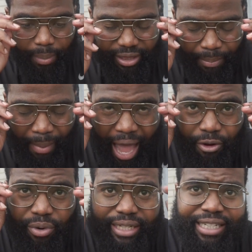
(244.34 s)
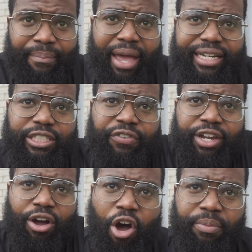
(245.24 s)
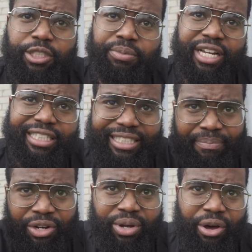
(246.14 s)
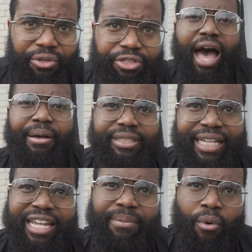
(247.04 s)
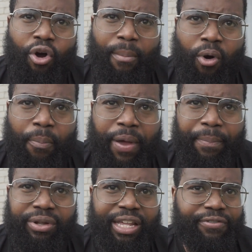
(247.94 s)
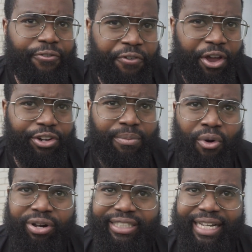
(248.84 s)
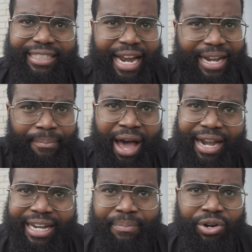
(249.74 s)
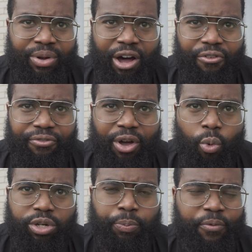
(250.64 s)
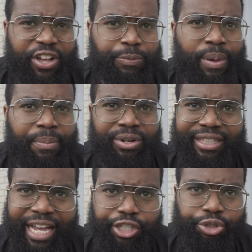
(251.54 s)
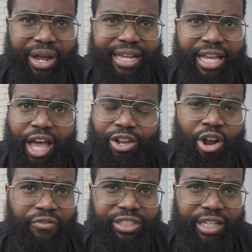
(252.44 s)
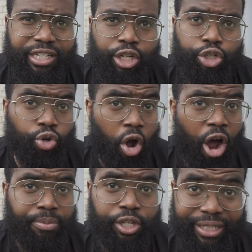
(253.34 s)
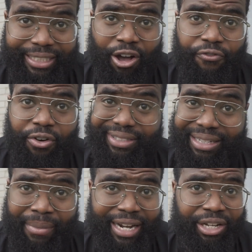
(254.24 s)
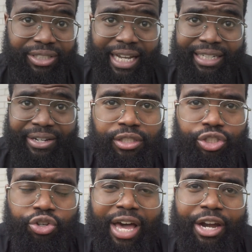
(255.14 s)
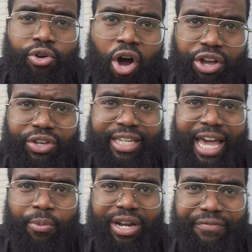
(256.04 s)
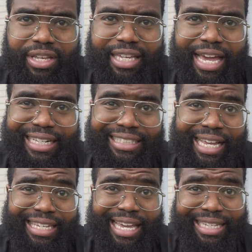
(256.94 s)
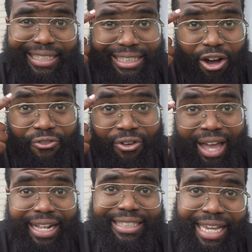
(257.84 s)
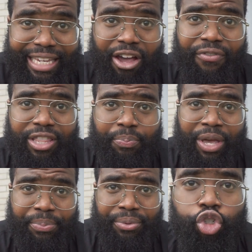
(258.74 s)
But the main reason I'm making this video, homies, is because of your mental health. I'm saying the more and more people live in fear, the more it takes out of their mind and their mental health, which prevents people to think straight and all of a sudden do harm to yourself or somebody else out there. So you gotta do all you can, whatever you can, to take care of yourself and take care of other people.